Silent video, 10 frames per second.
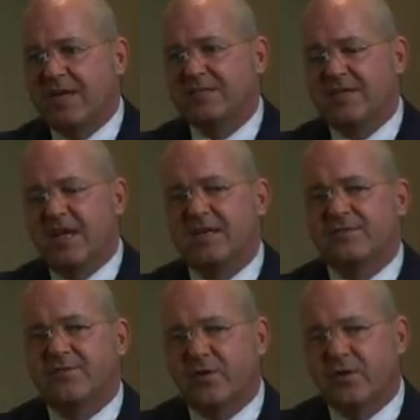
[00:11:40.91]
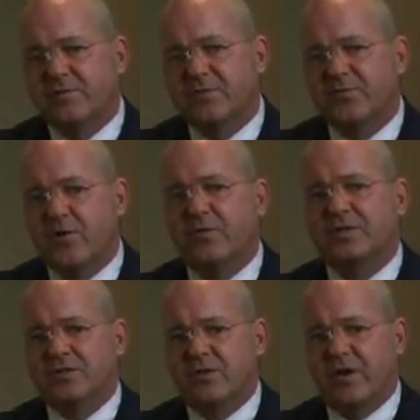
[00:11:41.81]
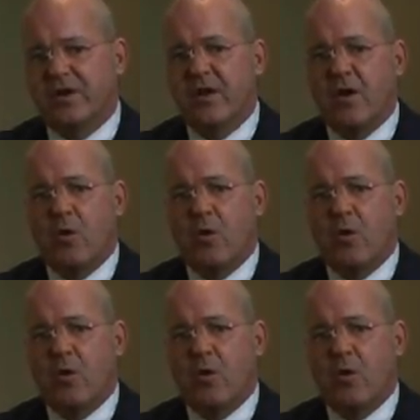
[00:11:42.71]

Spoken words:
as firms focus on